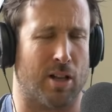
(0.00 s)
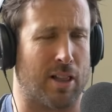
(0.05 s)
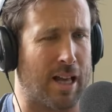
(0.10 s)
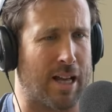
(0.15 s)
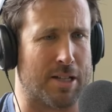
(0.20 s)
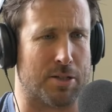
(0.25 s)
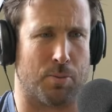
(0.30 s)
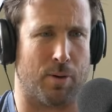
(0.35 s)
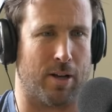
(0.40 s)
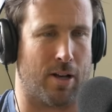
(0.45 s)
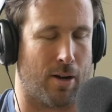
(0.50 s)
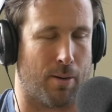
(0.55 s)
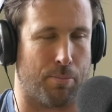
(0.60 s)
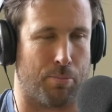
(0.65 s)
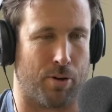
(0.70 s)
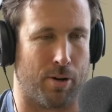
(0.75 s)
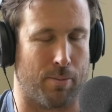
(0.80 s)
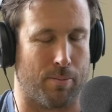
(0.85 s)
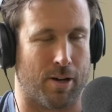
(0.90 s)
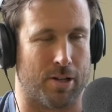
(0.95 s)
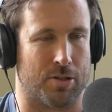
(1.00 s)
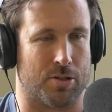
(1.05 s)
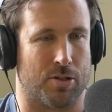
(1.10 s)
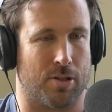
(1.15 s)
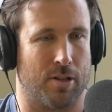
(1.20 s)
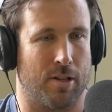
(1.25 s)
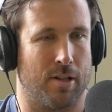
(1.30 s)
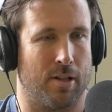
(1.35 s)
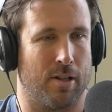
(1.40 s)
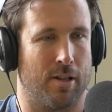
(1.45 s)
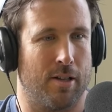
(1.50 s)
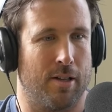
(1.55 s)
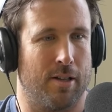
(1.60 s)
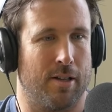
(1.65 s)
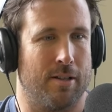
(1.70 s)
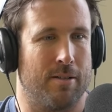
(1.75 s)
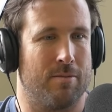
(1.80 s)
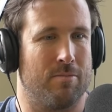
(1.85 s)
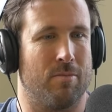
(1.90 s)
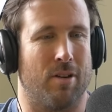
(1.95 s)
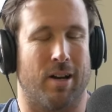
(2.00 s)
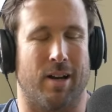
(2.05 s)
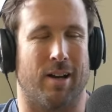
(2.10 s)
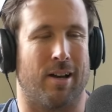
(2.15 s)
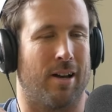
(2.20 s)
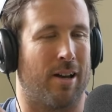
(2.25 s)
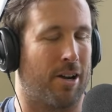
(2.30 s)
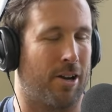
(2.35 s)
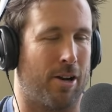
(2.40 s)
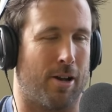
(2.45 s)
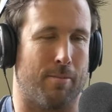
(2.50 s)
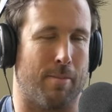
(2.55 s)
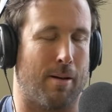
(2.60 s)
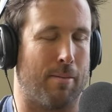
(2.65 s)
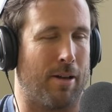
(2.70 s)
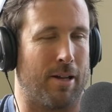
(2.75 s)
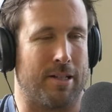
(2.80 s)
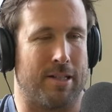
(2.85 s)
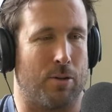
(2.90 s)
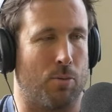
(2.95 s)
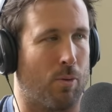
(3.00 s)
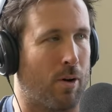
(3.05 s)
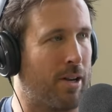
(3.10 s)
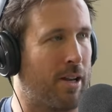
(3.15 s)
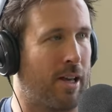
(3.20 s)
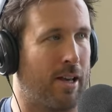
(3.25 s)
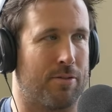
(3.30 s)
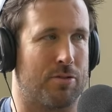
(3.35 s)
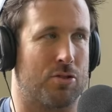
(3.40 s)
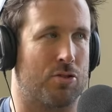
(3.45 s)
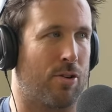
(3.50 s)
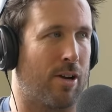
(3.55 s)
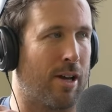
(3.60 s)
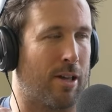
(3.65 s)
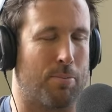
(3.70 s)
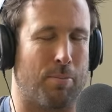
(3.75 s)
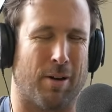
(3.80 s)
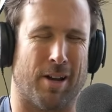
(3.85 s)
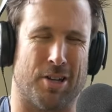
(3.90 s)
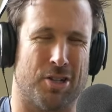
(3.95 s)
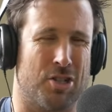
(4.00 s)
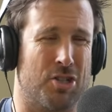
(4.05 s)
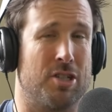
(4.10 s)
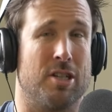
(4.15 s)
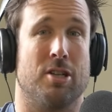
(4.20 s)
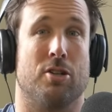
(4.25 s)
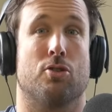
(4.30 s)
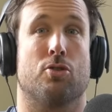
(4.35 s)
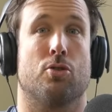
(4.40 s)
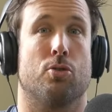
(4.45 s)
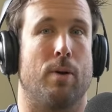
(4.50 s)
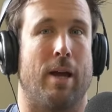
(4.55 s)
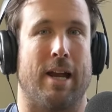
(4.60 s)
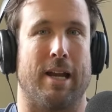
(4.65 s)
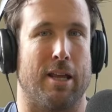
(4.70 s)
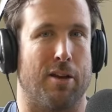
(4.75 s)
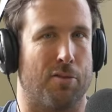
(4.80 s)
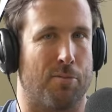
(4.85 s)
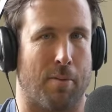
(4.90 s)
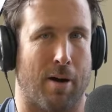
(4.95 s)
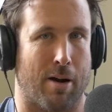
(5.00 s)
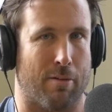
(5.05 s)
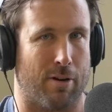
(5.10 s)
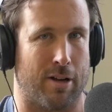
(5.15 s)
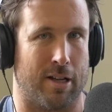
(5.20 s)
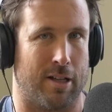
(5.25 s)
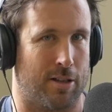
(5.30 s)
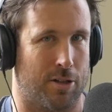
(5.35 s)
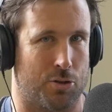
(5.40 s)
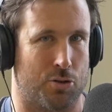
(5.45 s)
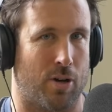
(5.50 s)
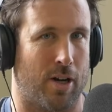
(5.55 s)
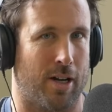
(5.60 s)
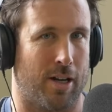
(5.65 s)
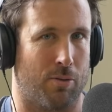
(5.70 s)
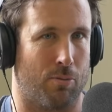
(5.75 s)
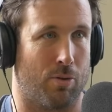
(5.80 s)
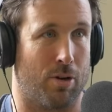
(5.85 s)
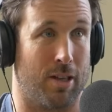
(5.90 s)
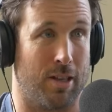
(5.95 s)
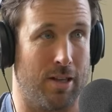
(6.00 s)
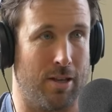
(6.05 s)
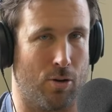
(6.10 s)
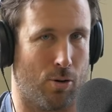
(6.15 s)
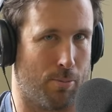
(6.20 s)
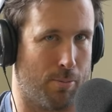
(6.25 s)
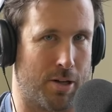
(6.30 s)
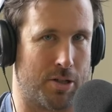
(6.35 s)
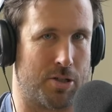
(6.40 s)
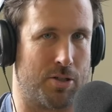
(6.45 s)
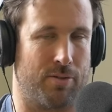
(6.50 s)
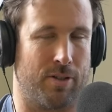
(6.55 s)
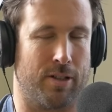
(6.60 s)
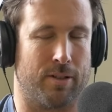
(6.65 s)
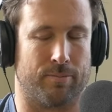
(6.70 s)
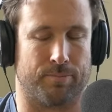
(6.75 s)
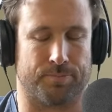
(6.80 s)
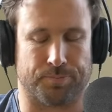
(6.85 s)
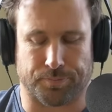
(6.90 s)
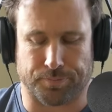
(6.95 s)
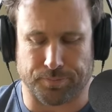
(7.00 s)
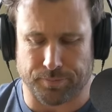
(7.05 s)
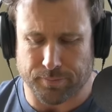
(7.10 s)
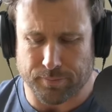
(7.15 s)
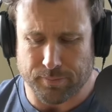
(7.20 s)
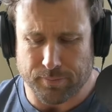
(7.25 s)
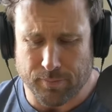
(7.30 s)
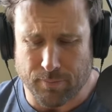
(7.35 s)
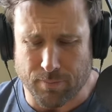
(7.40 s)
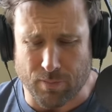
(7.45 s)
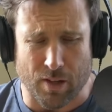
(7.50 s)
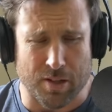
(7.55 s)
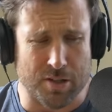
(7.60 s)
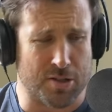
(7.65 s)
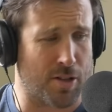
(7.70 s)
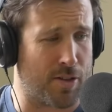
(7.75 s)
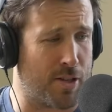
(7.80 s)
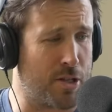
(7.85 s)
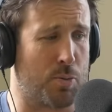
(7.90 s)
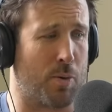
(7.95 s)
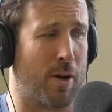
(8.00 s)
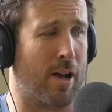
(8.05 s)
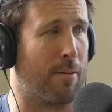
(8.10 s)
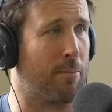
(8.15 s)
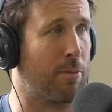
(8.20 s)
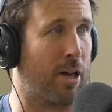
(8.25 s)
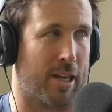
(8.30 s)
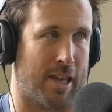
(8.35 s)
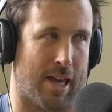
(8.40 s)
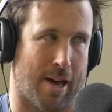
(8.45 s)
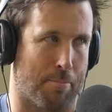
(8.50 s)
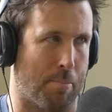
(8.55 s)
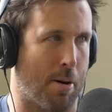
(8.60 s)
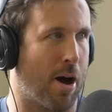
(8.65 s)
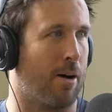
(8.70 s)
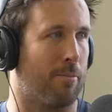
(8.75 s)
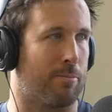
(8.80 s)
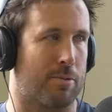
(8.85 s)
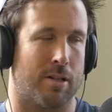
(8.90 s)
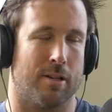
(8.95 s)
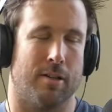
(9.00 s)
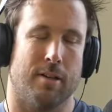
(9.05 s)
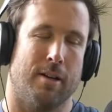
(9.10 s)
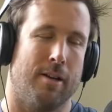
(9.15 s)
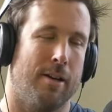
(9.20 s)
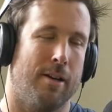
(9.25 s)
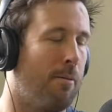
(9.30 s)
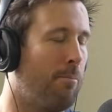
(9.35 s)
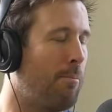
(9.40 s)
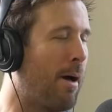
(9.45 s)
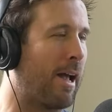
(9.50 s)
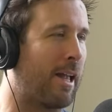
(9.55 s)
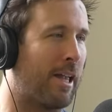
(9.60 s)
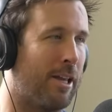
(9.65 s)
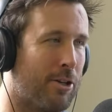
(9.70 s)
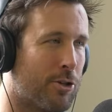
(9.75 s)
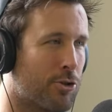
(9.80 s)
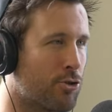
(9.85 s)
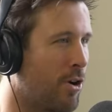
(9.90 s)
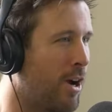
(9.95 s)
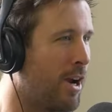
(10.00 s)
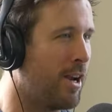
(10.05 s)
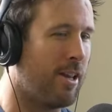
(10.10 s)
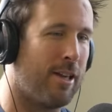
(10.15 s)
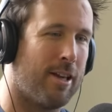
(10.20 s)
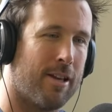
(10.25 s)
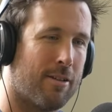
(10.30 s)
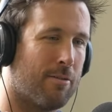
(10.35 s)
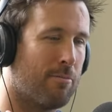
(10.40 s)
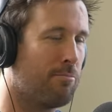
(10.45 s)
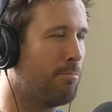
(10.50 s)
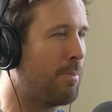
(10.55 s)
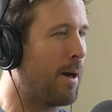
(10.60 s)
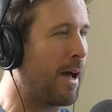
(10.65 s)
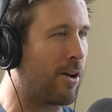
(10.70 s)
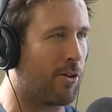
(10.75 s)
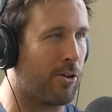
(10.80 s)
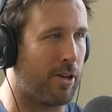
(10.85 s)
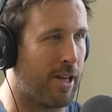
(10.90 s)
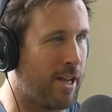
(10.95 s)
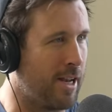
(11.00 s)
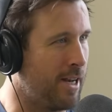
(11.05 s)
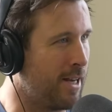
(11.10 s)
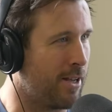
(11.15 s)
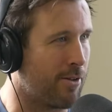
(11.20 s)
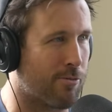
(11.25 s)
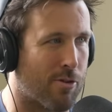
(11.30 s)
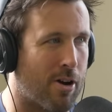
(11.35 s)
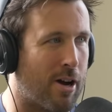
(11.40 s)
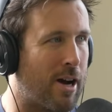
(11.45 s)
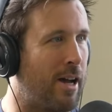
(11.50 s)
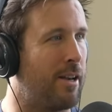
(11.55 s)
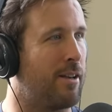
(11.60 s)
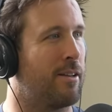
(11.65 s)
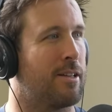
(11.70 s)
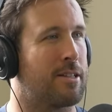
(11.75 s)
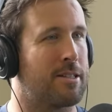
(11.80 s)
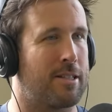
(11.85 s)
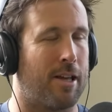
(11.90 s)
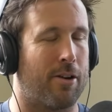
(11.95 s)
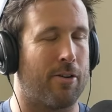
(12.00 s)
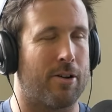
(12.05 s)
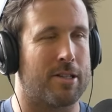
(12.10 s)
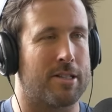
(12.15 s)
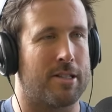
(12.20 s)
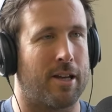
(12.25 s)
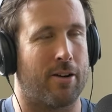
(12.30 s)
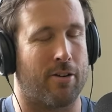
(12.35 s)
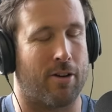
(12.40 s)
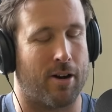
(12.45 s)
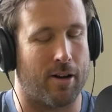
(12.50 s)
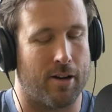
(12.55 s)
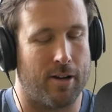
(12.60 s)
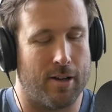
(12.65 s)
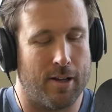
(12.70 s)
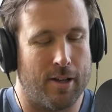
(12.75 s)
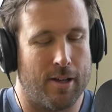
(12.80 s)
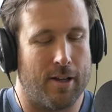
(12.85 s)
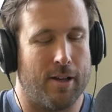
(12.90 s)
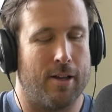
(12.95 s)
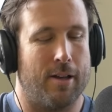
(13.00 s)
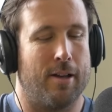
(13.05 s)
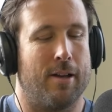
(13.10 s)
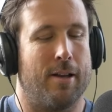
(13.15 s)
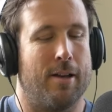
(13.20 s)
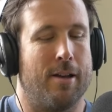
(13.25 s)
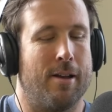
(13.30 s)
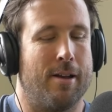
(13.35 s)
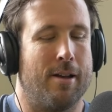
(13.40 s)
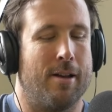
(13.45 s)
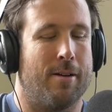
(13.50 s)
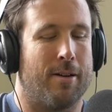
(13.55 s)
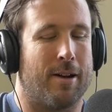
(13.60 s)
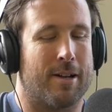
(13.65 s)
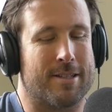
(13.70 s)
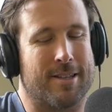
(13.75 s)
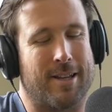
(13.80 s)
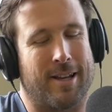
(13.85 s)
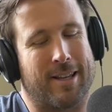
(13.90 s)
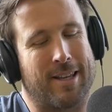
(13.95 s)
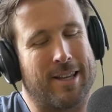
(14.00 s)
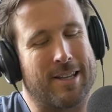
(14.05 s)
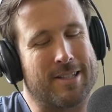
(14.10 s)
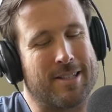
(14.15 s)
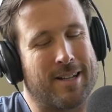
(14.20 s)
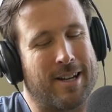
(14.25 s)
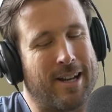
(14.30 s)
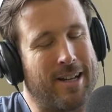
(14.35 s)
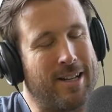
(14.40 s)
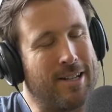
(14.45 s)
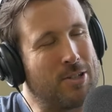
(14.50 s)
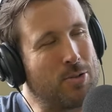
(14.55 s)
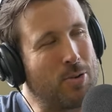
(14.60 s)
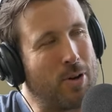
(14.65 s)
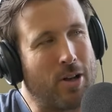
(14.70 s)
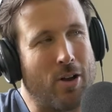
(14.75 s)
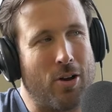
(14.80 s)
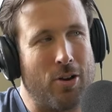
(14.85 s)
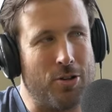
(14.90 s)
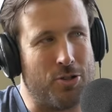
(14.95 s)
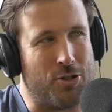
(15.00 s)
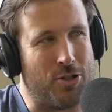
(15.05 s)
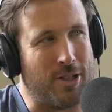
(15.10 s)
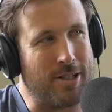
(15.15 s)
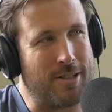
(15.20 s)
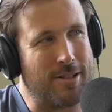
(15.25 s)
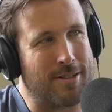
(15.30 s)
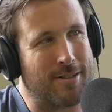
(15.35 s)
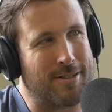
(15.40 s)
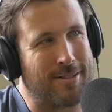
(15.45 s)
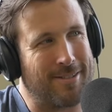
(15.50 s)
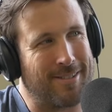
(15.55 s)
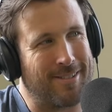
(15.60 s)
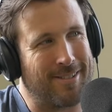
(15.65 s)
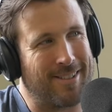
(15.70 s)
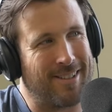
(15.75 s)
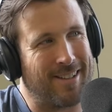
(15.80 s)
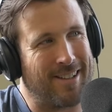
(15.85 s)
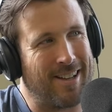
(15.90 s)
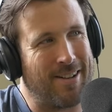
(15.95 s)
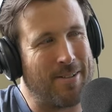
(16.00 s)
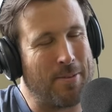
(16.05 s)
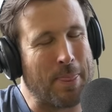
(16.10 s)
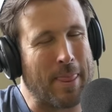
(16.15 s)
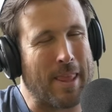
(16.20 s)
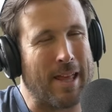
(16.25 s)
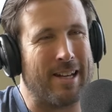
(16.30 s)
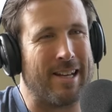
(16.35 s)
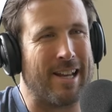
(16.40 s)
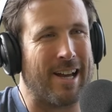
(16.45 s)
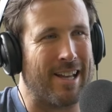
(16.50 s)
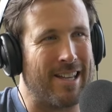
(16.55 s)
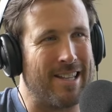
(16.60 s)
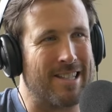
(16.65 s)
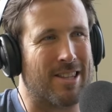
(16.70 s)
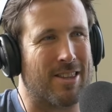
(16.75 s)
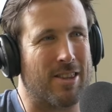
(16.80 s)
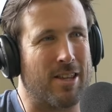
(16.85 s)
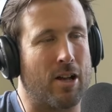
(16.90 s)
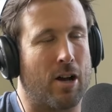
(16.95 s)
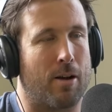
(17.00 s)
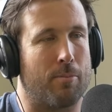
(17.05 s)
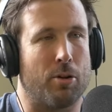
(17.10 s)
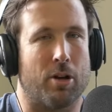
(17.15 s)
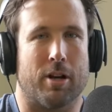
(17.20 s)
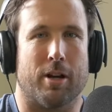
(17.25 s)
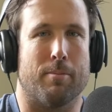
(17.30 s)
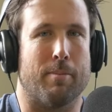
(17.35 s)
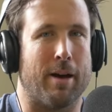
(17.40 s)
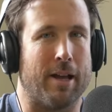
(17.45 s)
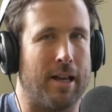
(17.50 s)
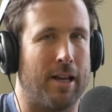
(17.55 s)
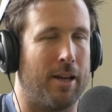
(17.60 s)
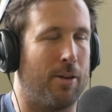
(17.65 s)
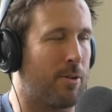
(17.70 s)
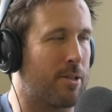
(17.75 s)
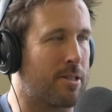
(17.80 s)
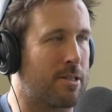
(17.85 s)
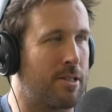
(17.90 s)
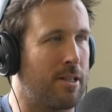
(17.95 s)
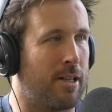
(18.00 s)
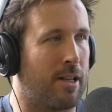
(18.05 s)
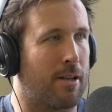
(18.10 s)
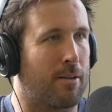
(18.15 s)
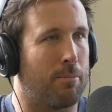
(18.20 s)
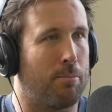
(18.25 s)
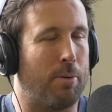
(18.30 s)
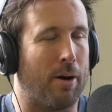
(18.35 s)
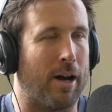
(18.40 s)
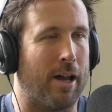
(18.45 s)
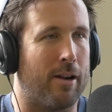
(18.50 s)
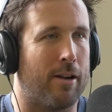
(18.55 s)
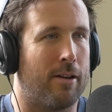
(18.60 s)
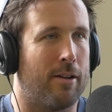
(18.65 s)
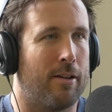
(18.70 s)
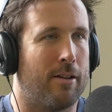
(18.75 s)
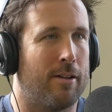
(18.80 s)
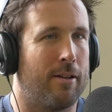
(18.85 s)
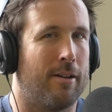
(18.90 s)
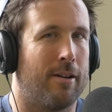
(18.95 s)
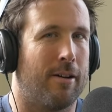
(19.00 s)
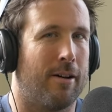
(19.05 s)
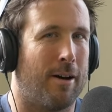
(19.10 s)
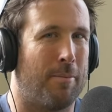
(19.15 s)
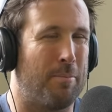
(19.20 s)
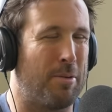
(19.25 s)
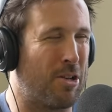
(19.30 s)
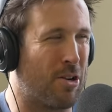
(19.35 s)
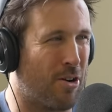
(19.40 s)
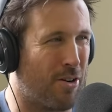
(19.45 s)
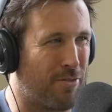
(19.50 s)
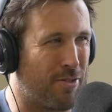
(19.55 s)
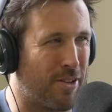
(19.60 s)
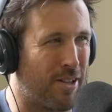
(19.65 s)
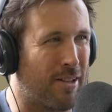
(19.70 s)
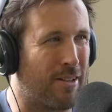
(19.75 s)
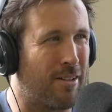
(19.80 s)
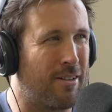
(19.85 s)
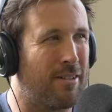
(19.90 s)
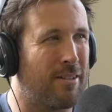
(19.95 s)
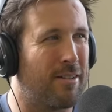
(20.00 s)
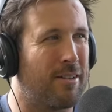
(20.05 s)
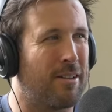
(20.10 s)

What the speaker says: So last week I pretty much, I don't know, maybe I did one day of strength, but I just didn't do any of my regular training really, or much of it. Mm. So this week I'm like, yeah, pumped. Back into training, back onto eating right, et cetera, et cetera. I was like yesterday, do I go to jits? Mm. Now here's the thing, I'm not going to make anyone sick, but I'd be coughing.